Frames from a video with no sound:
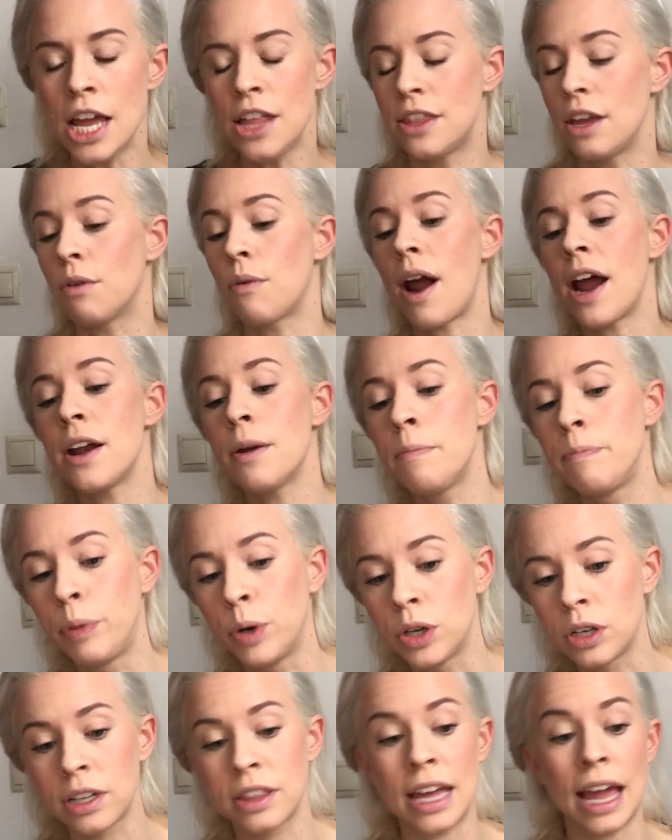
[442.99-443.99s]
They write a
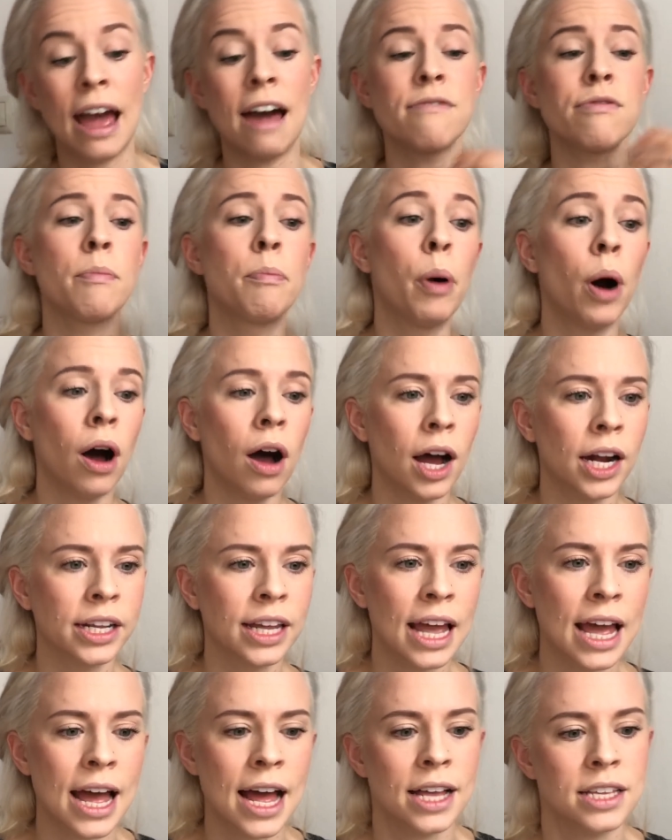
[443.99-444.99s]
book, they have a
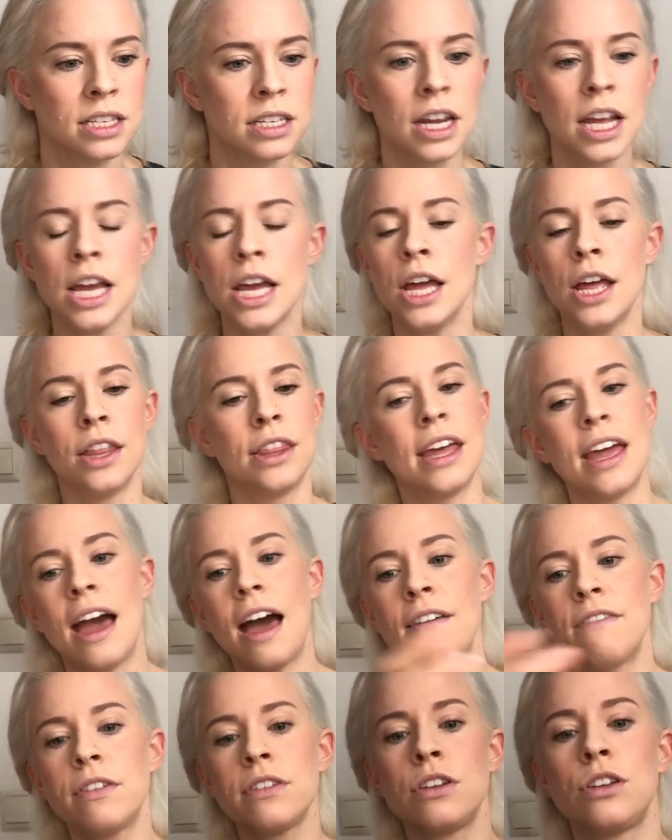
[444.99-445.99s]
podcast, they
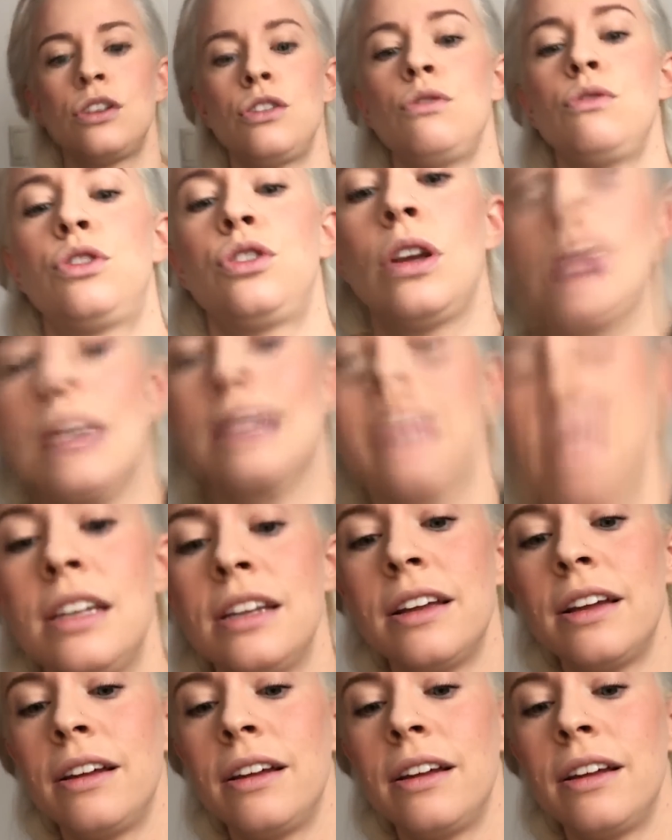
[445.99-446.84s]
have a YouTube.